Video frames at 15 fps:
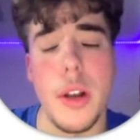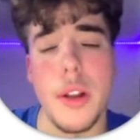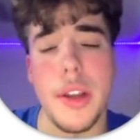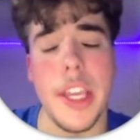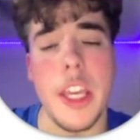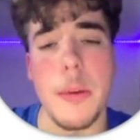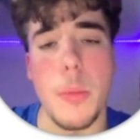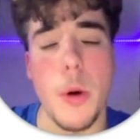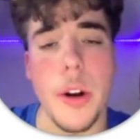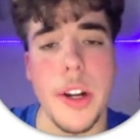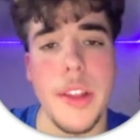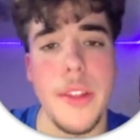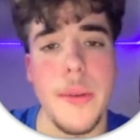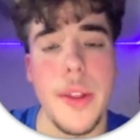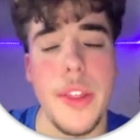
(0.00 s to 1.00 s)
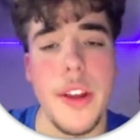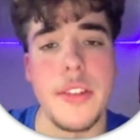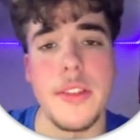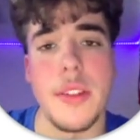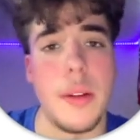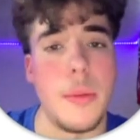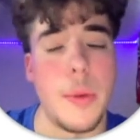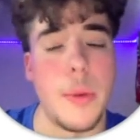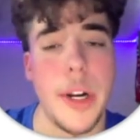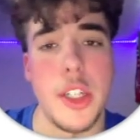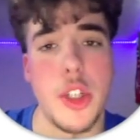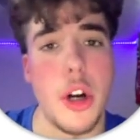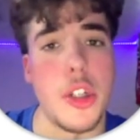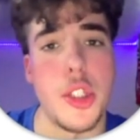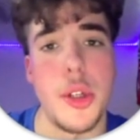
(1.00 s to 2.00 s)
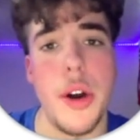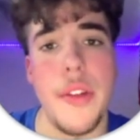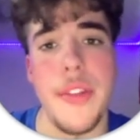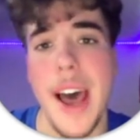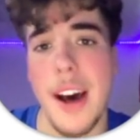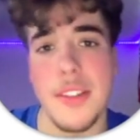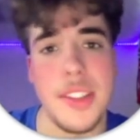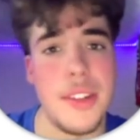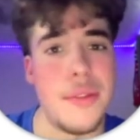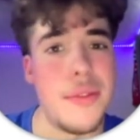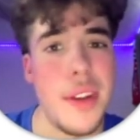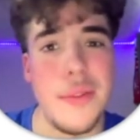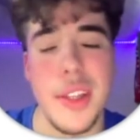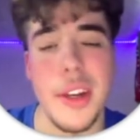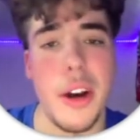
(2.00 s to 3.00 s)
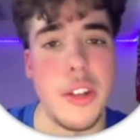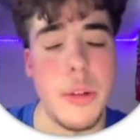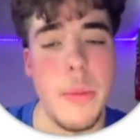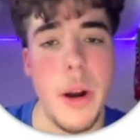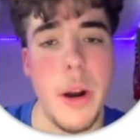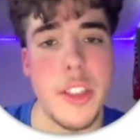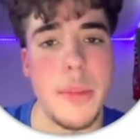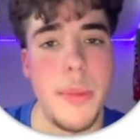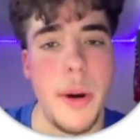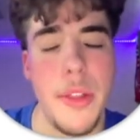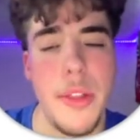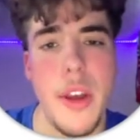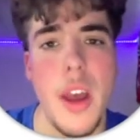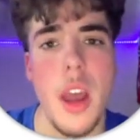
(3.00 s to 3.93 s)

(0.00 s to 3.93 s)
keep working with us, then we're going to charge you $1,000, $1,500 a month,